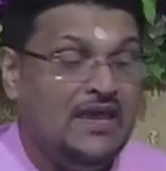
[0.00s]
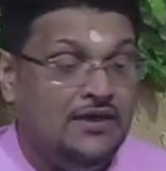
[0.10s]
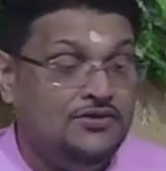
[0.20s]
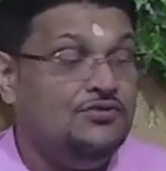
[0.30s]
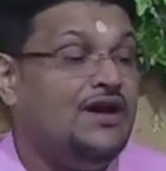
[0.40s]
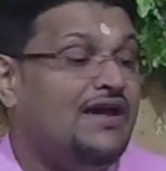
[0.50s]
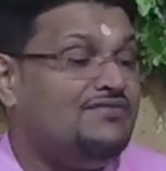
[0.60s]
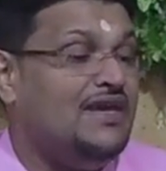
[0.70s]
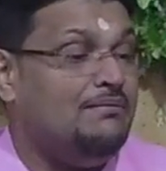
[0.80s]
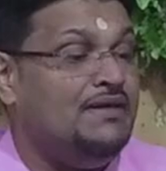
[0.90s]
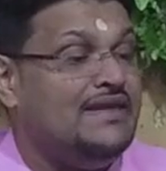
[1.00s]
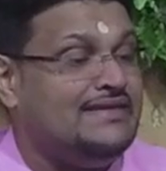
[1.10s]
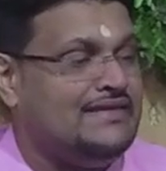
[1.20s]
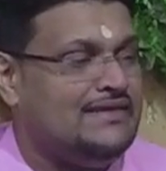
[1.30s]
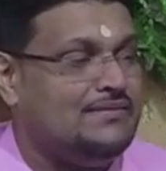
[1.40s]
you have the
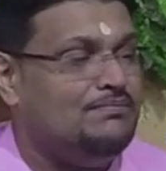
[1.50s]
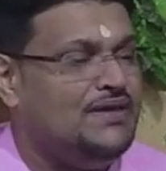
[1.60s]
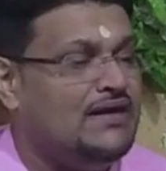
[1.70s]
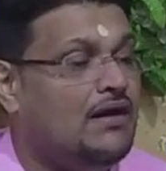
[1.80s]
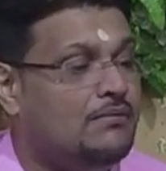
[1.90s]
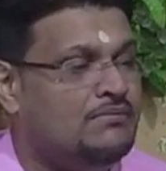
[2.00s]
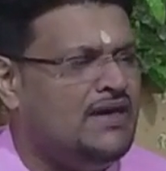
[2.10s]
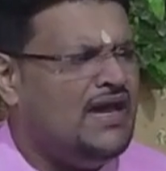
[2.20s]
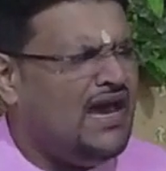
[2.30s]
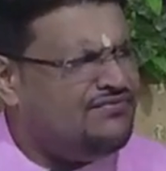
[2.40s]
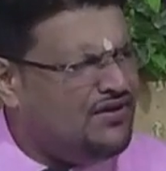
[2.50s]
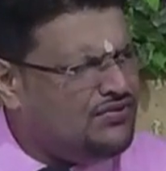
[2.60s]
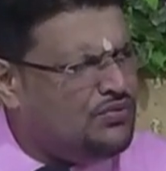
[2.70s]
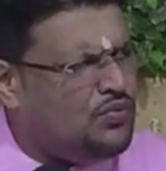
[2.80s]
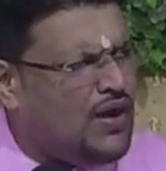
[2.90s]
ability to become a very
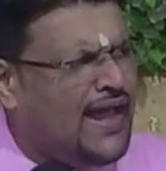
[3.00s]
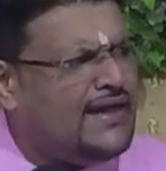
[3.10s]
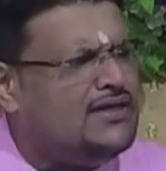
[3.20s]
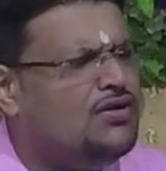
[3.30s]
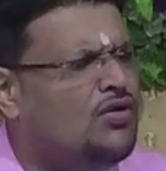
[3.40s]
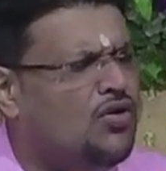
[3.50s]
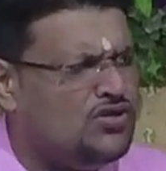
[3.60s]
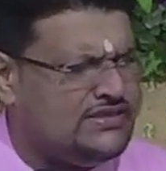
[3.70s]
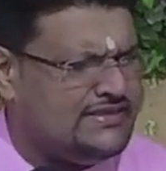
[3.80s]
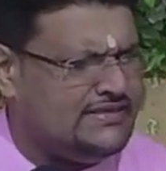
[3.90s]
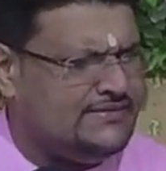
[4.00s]
wild horse.